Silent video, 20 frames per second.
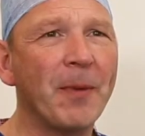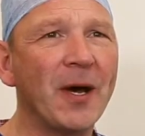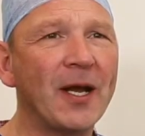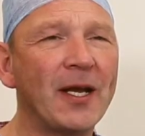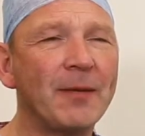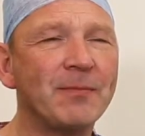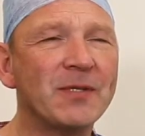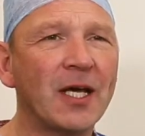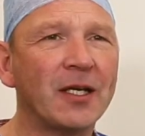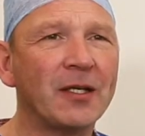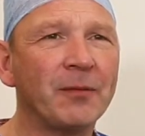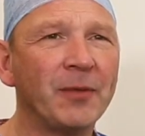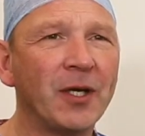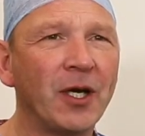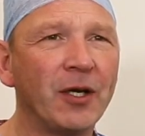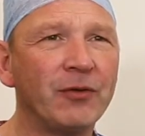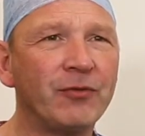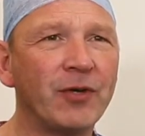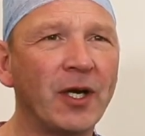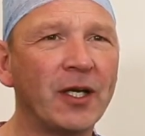My name's Adam
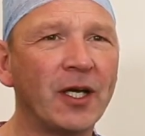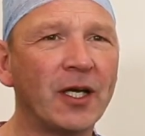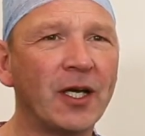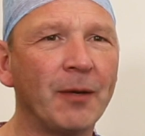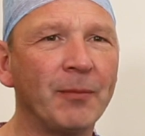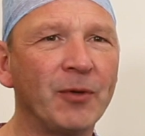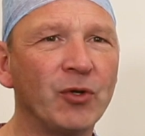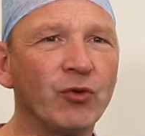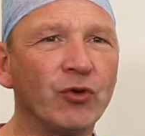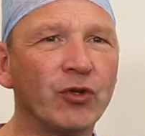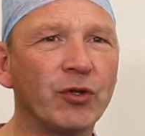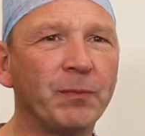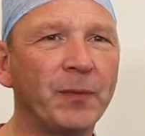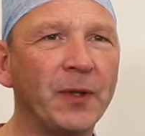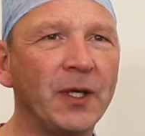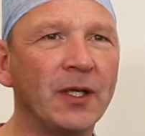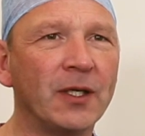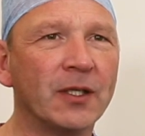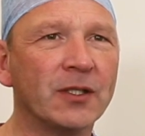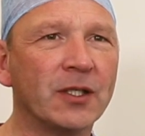Hoad-Reddick. I'm an
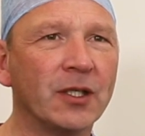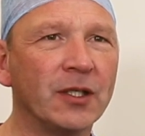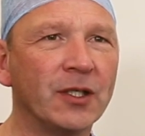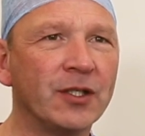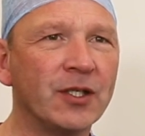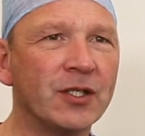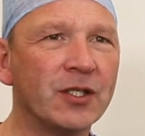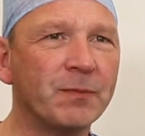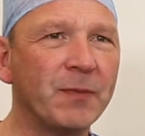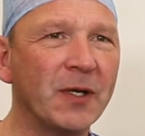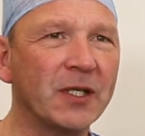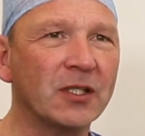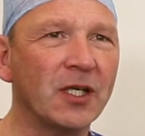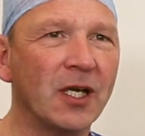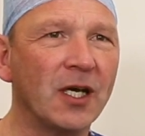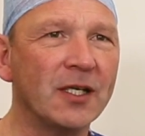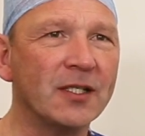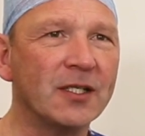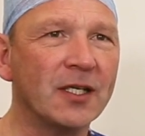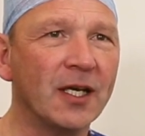orthopaedic surgeon
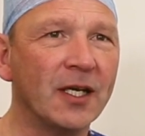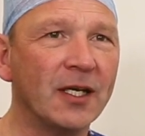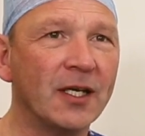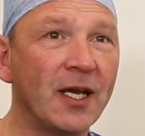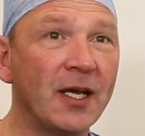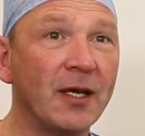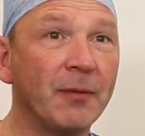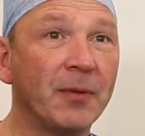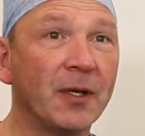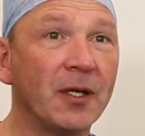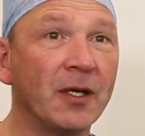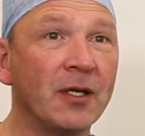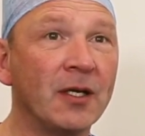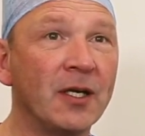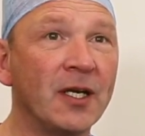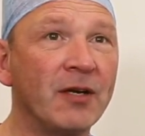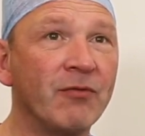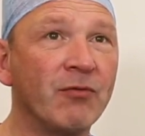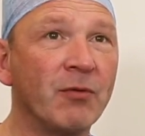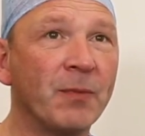specialising in hip and
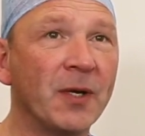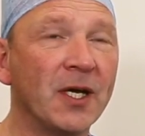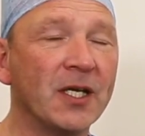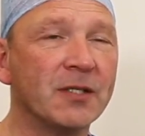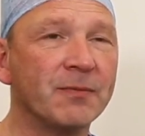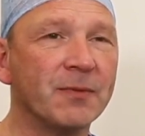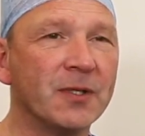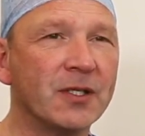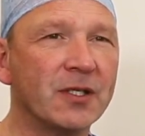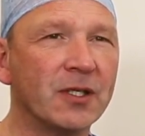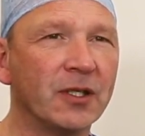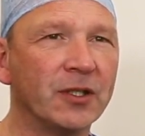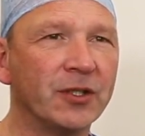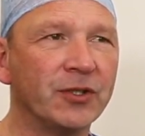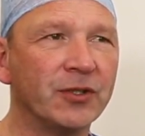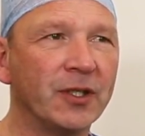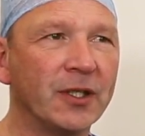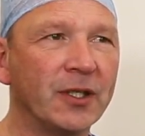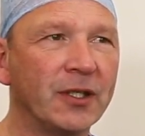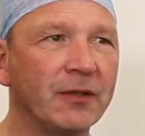knee replacement
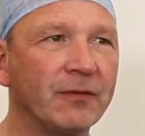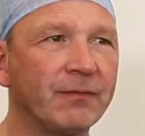surgery.